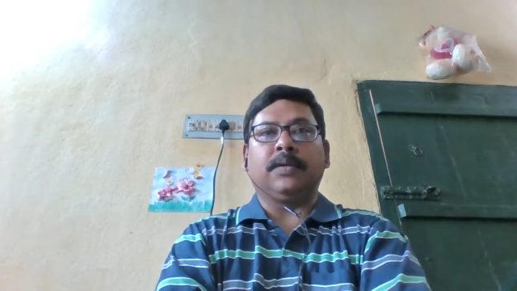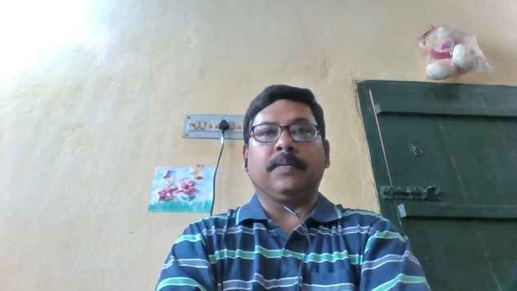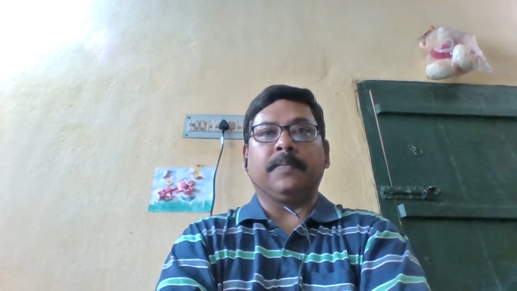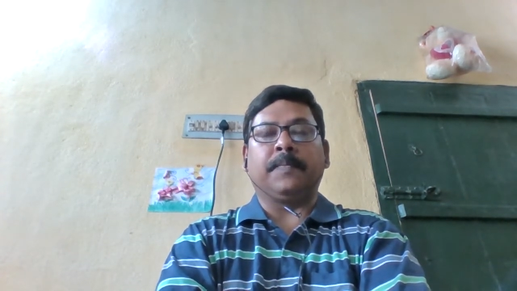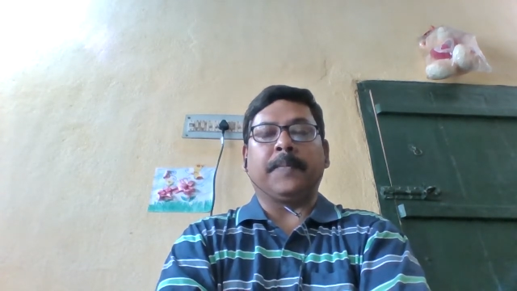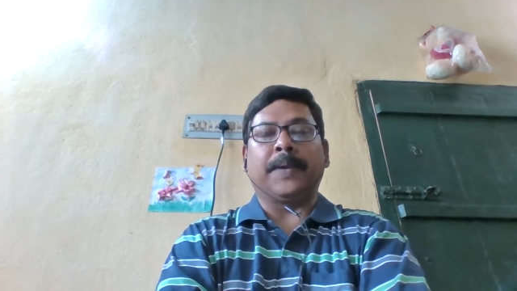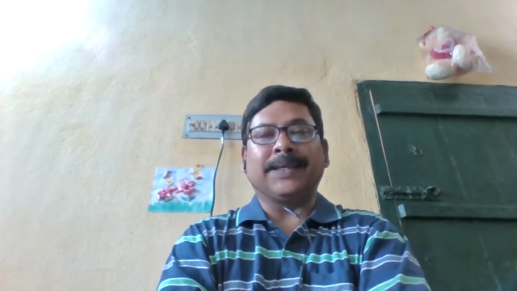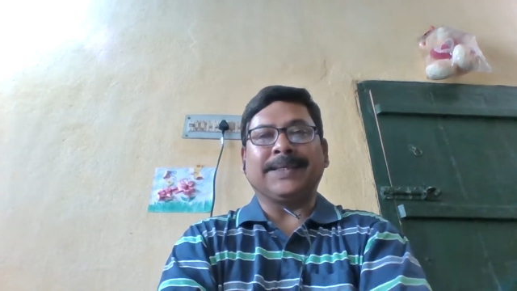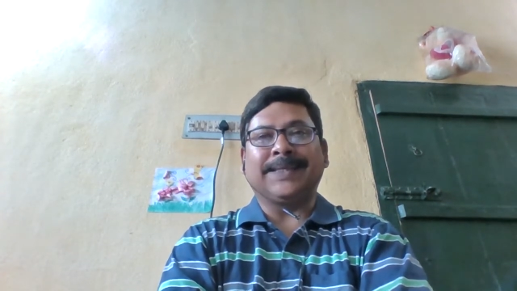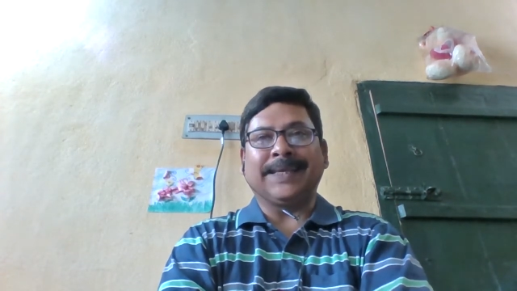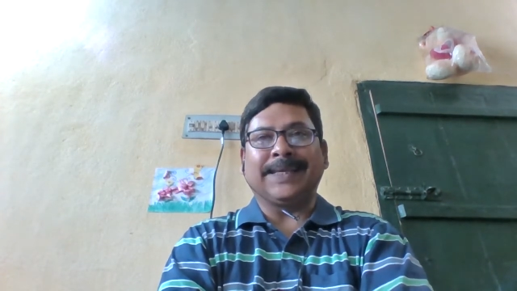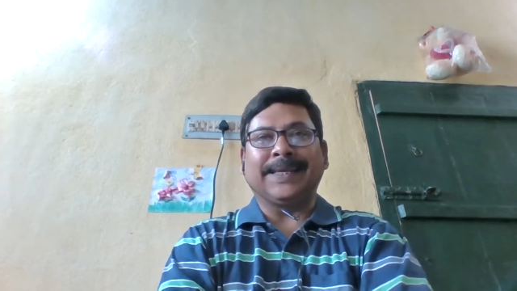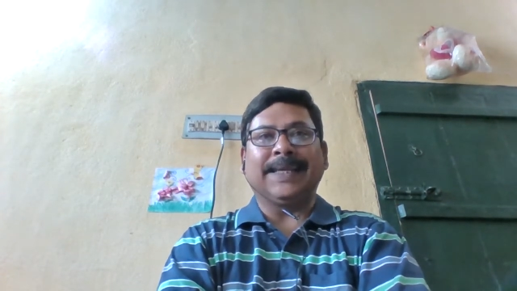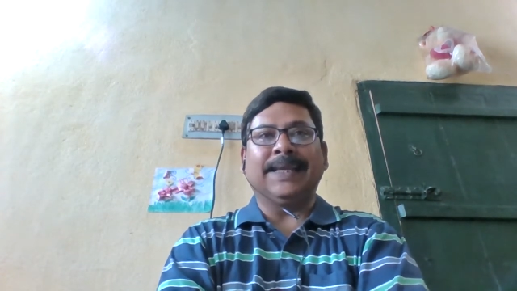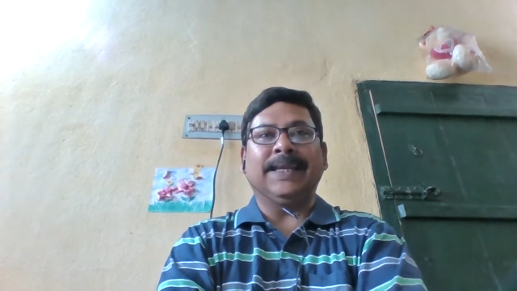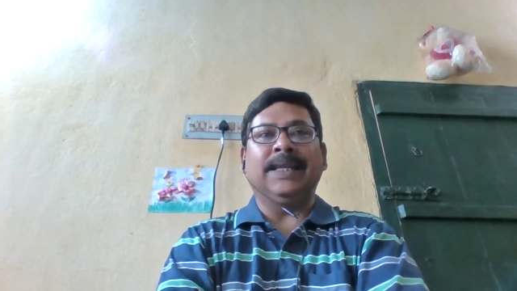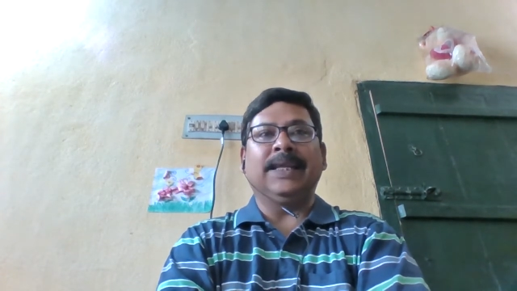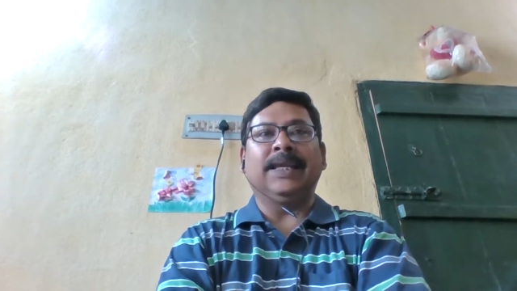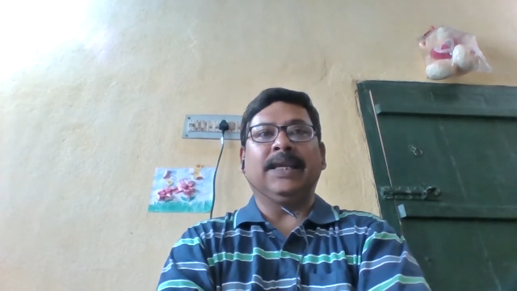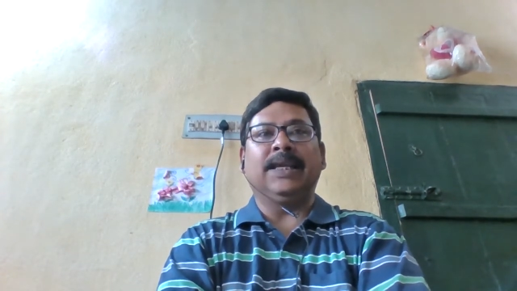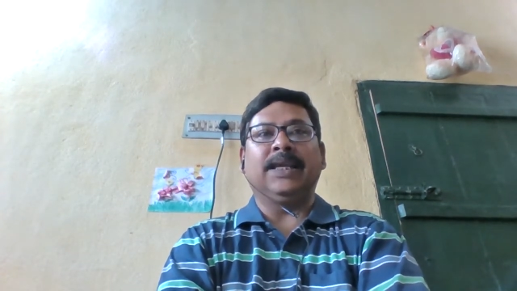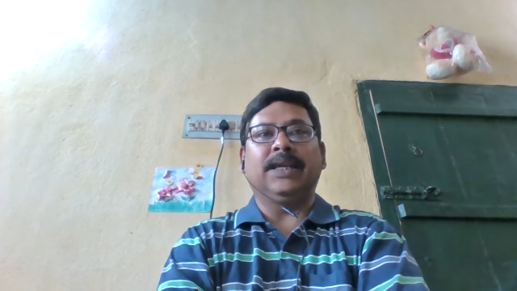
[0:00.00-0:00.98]

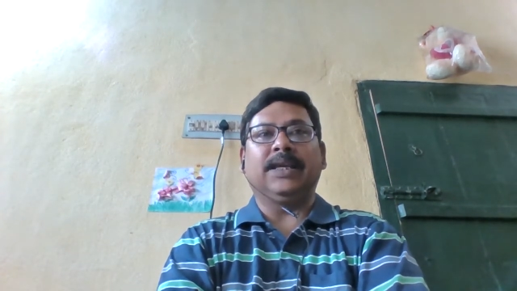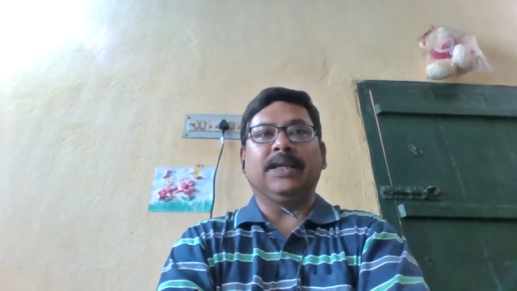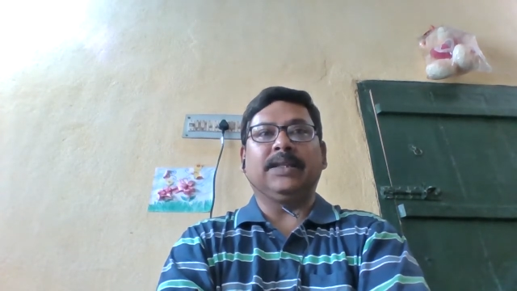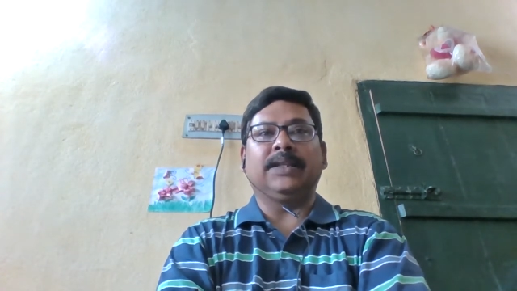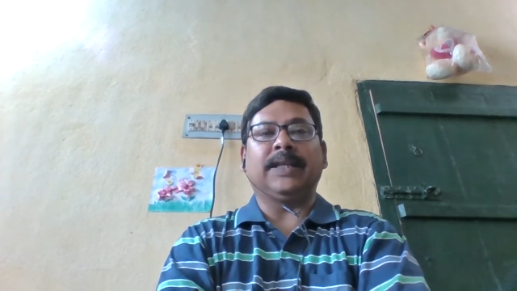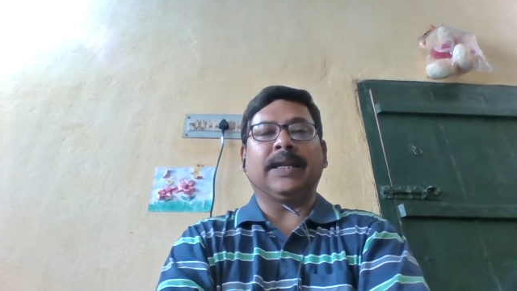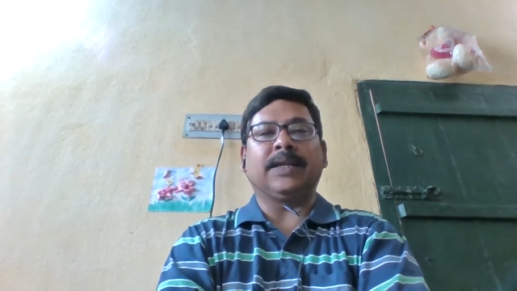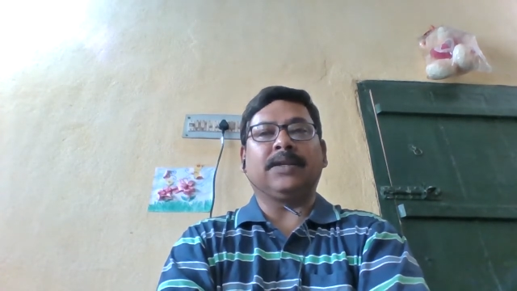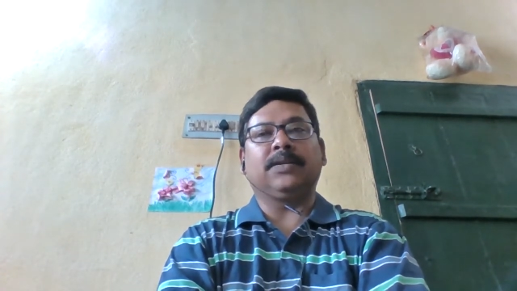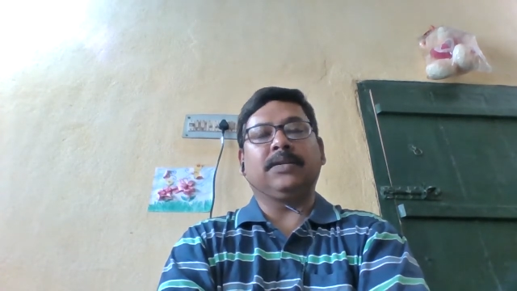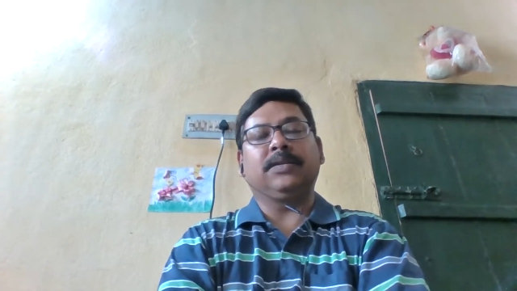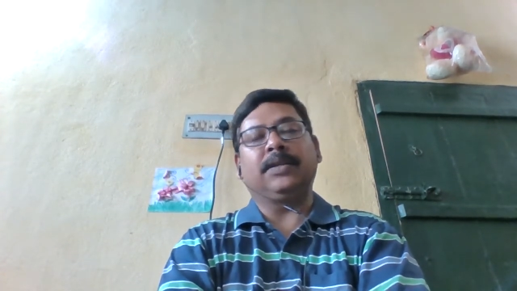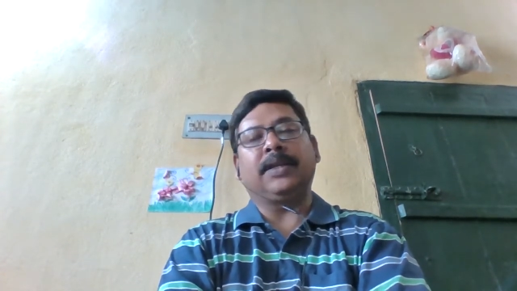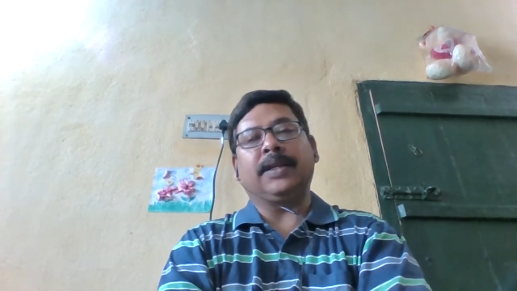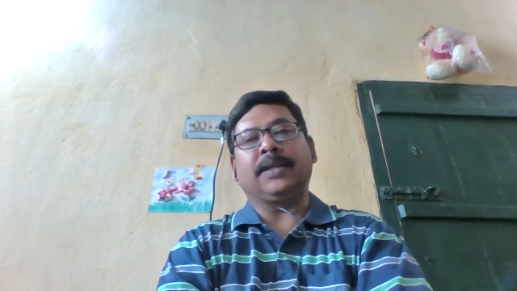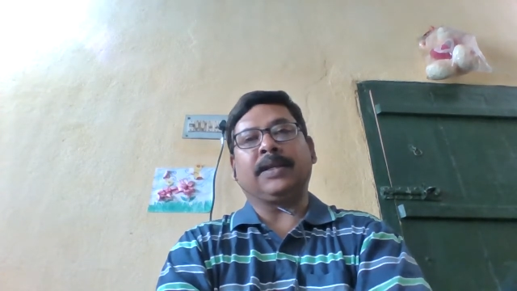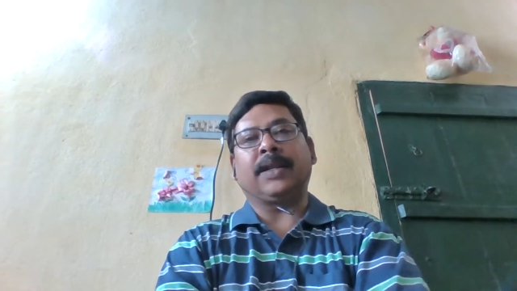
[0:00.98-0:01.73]
Basically, the